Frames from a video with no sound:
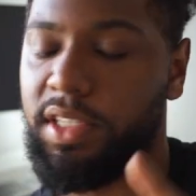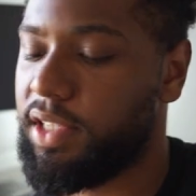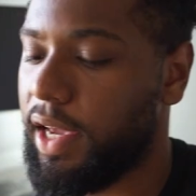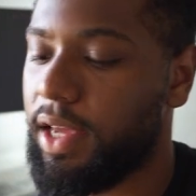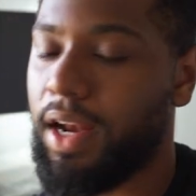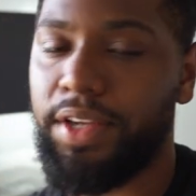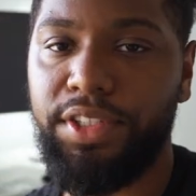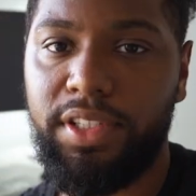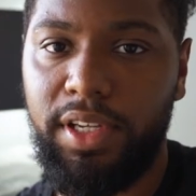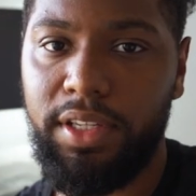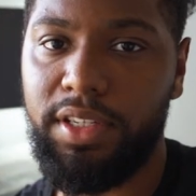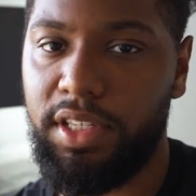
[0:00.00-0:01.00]
me a second. I
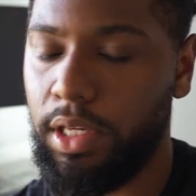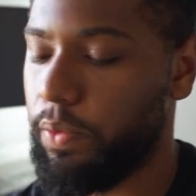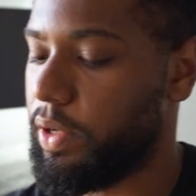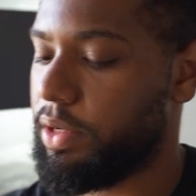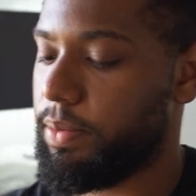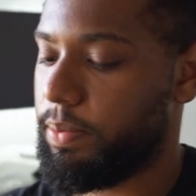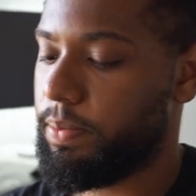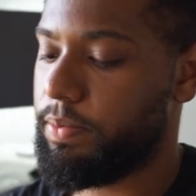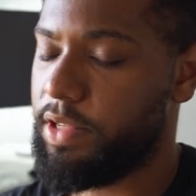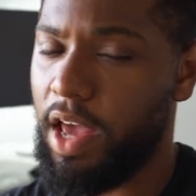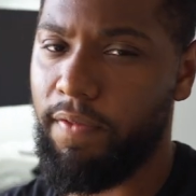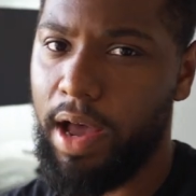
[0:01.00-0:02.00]
just need to see what
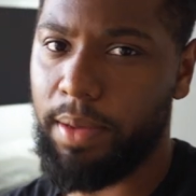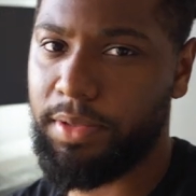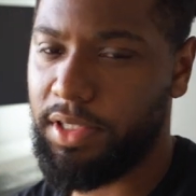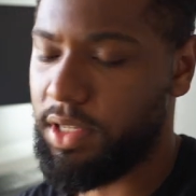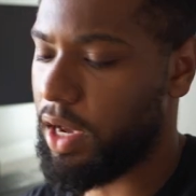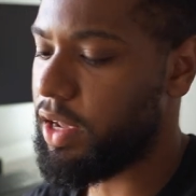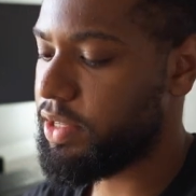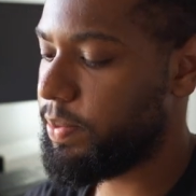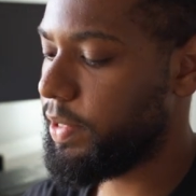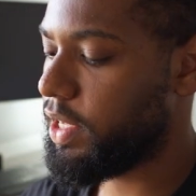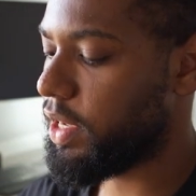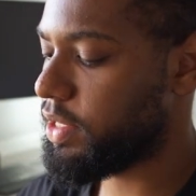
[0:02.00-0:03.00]
DevOps does
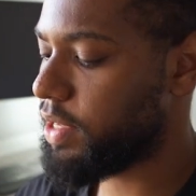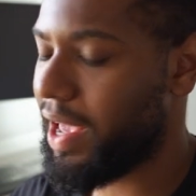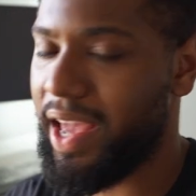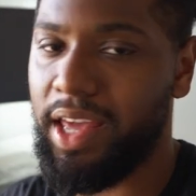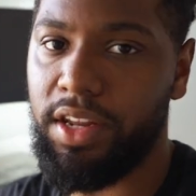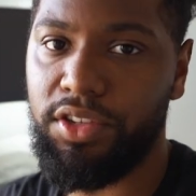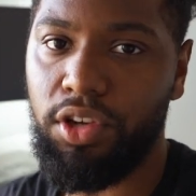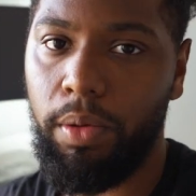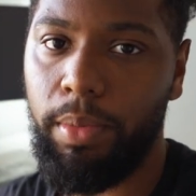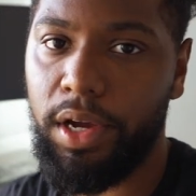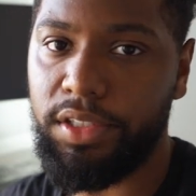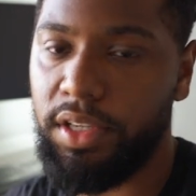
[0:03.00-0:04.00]
because I hate it
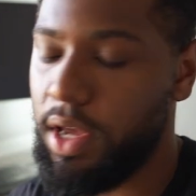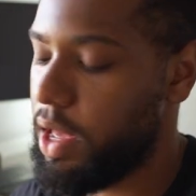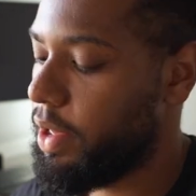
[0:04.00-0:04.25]
so much.